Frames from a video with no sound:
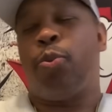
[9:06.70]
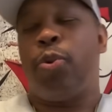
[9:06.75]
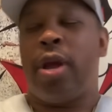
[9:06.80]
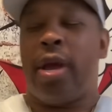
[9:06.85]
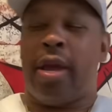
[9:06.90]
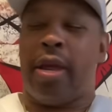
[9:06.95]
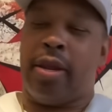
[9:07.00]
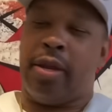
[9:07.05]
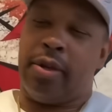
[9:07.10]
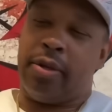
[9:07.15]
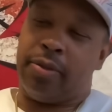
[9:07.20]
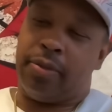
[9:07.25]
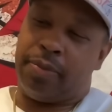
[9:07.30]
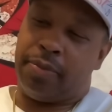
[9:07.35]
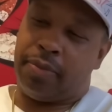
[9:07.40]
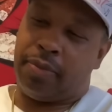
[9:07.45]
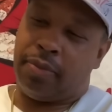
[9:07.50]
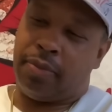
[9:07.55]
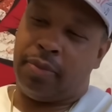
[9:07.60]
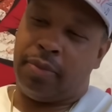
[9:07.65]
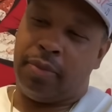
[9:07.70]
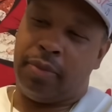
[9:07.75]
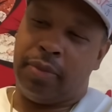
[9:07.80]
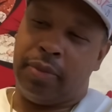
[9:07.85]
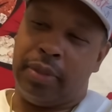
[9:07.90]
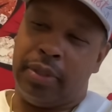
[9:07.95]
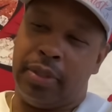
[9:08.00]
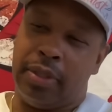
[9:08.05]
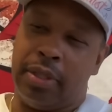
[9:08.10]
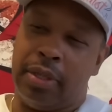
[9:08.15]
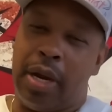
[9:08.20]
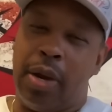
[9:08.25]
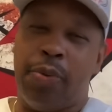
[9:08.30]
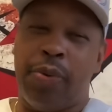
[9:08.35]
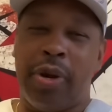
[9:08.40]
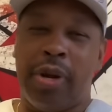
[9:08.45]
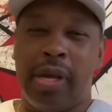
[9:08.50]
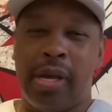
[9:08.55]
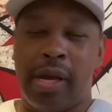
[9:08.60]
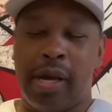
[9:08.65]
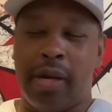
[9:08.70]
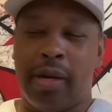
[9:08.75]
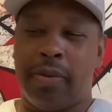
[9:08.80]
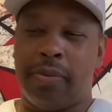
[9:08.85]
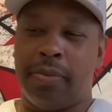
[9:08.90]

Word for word: wearing it. I really am.